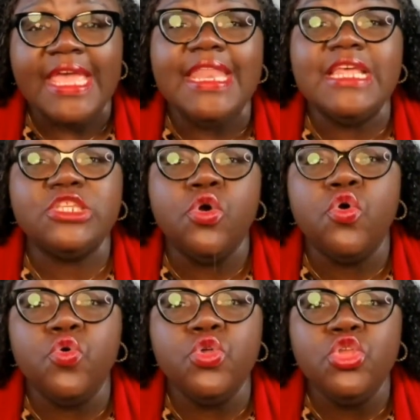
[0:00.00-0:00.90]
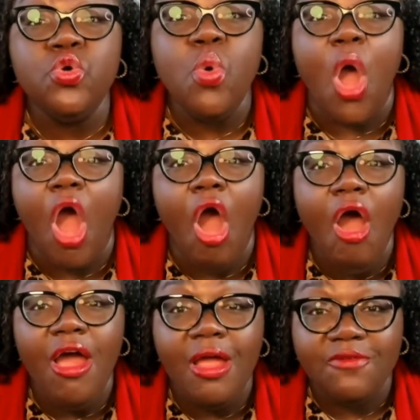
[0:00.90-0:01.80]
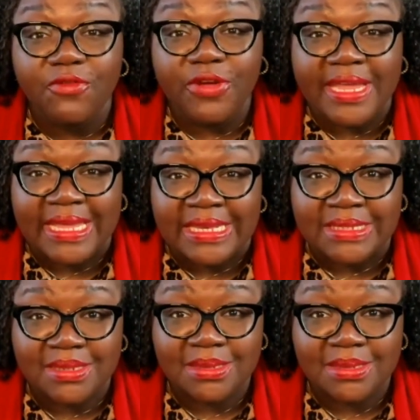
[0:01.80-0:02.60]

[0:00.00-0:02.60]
It is who you are, friend.